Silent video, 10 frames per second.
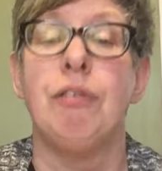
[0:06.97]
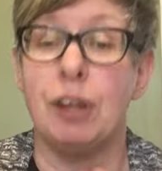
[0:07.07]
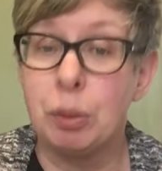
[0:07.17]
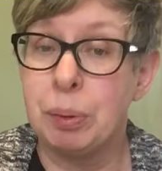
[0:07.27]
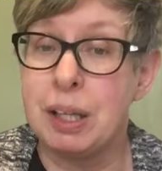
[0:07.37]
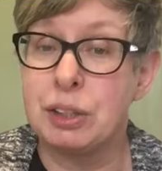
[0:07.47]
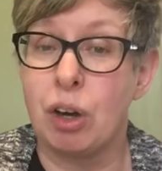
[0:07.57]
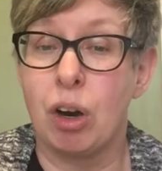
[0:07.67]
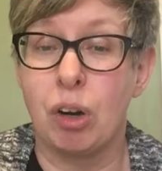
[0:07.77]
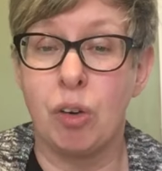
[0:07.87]
Finger plays
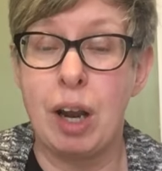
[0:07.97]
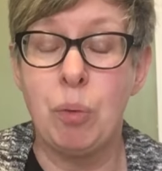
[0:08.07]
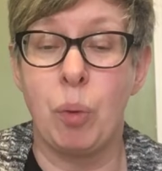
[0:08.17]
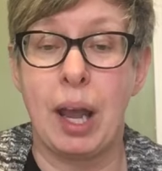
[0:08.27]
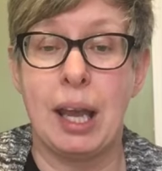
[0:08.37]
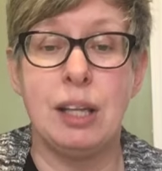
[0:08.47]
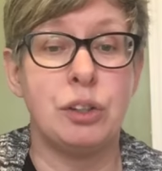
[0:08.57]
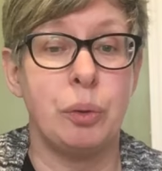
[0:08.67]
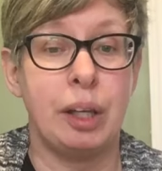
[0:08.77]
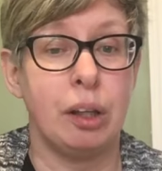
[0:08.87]
are a great way
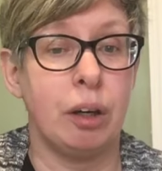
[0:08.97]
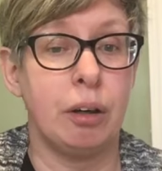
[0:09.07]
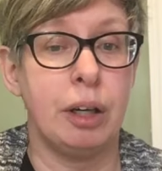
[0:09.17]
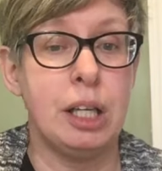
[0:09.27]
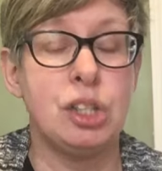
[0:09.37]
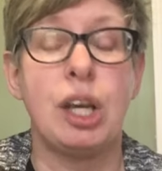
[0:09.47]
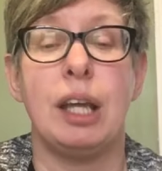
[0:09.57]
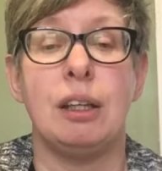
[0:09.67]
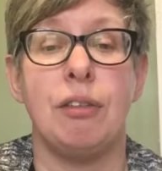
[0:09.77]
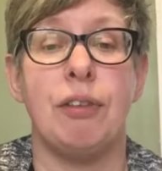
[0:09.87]
to encourage
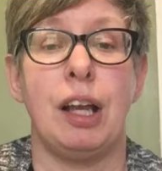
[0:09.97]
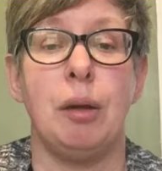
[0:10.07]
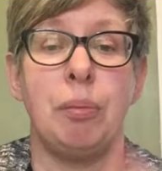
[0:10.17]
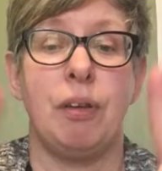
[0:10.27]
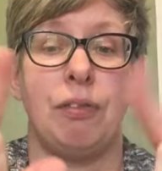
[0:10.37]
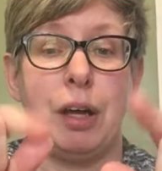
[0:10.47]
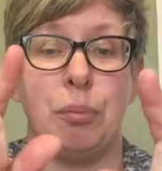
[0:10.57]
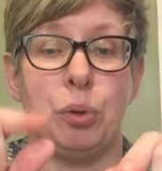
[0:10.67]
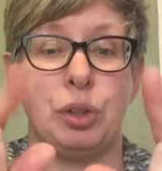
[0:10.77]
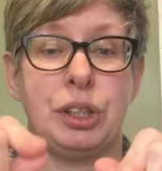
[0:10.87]
and develop fine
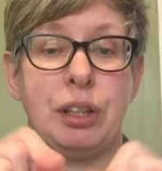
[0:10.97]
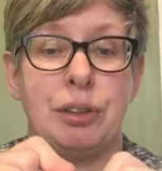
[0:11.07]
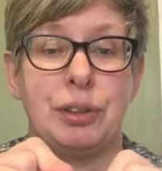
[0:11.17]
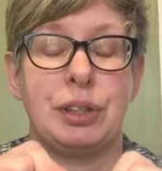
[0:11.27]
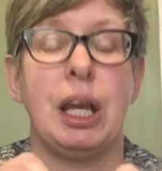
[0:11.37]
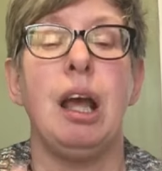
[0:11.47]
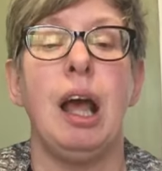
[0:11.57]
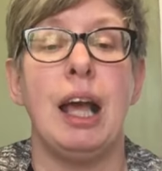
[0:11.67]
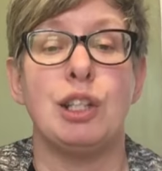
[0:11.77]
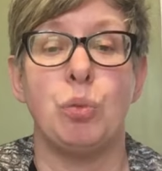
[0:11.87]
motor skills,
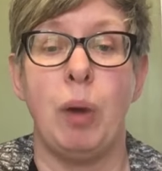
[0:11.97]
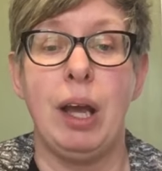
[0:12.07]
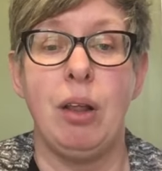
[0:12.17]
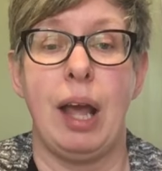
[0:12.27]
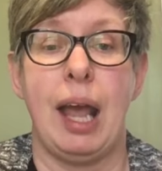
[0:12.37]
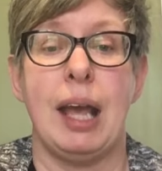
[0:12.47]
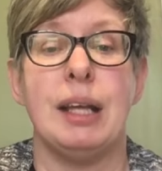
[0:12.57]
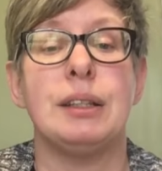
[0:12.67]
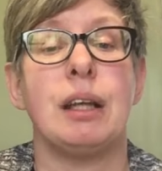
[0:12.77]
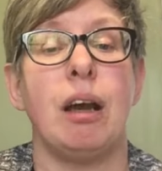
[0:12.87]
as well
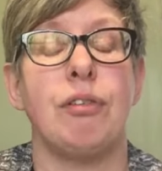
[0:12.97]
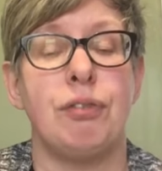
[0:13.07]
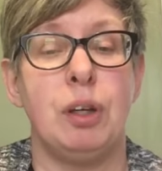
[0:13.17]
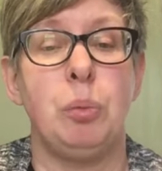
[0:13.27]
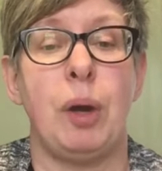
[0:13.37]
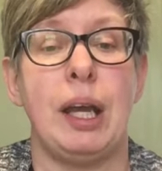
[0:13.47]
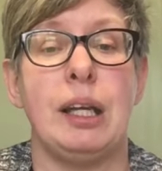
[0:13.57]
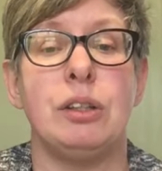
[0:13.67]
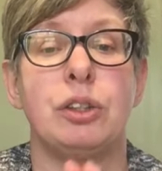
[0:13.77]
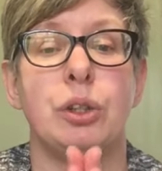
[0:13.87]
as a fun
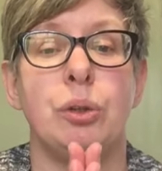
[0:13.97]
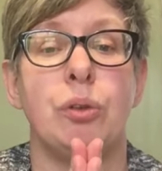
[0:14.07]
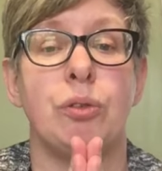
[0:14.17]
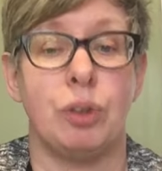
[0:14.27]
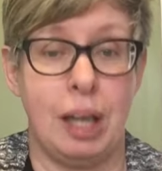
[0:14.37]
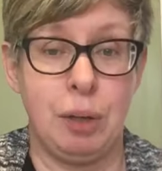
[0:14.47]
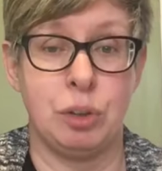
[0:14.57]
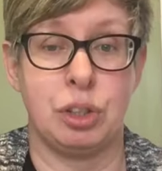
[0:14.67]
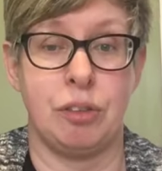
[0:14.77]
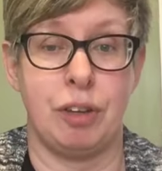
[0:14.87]
way for
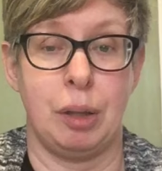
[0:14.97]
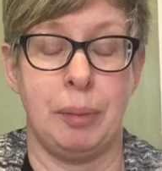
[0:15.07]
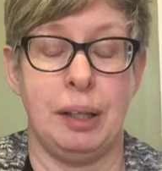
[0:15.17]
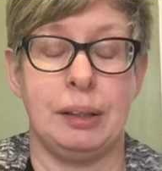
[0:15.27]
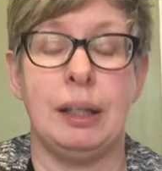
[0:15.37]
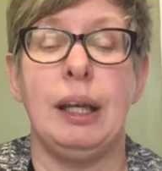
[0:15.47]
language development.